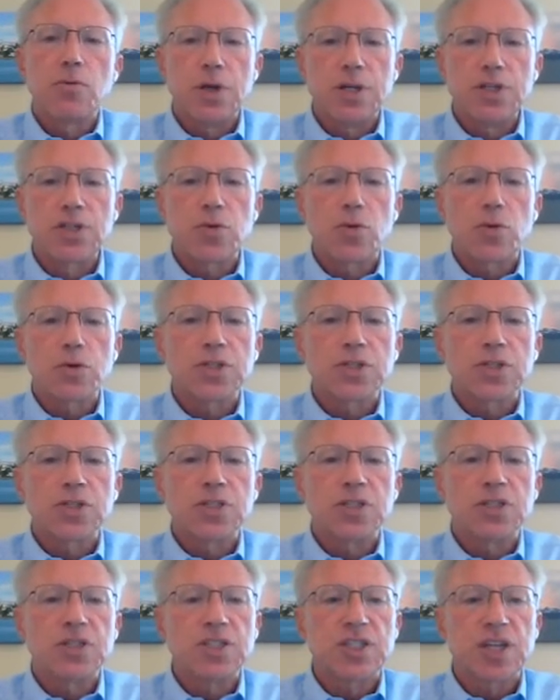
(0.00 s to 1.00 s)

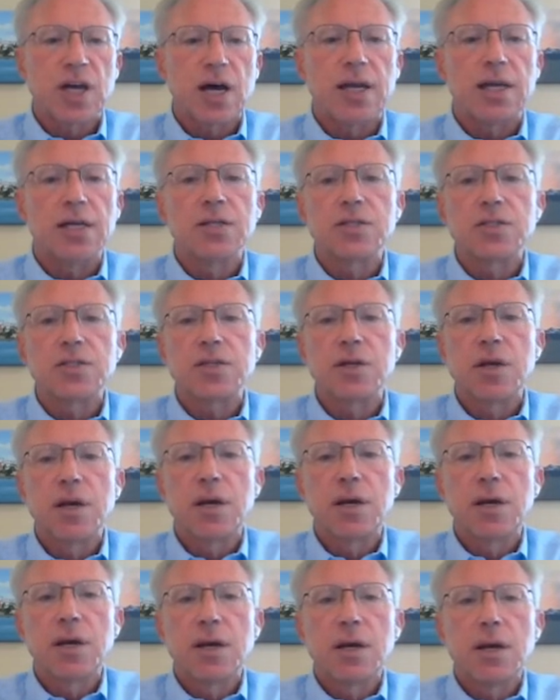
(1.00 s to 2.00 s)
resources, and science
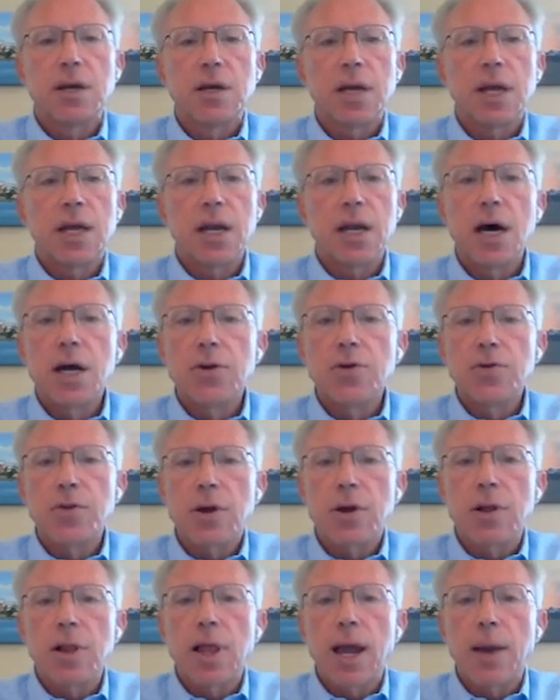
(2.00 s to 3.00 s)
and under
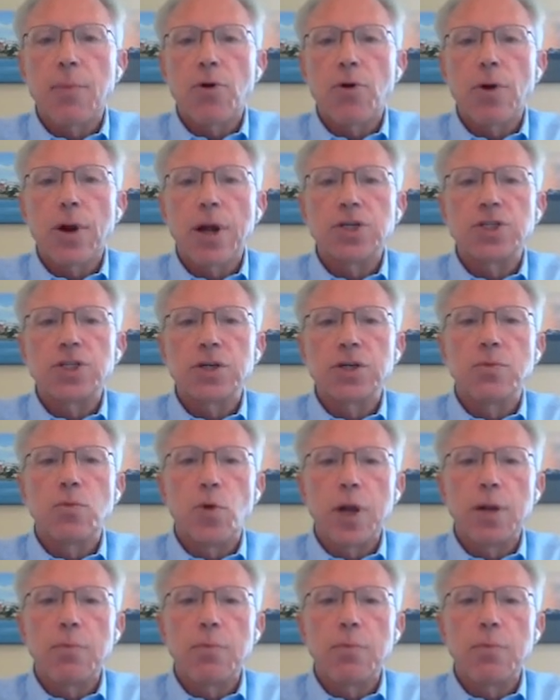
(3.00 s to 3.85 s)
the collaboration,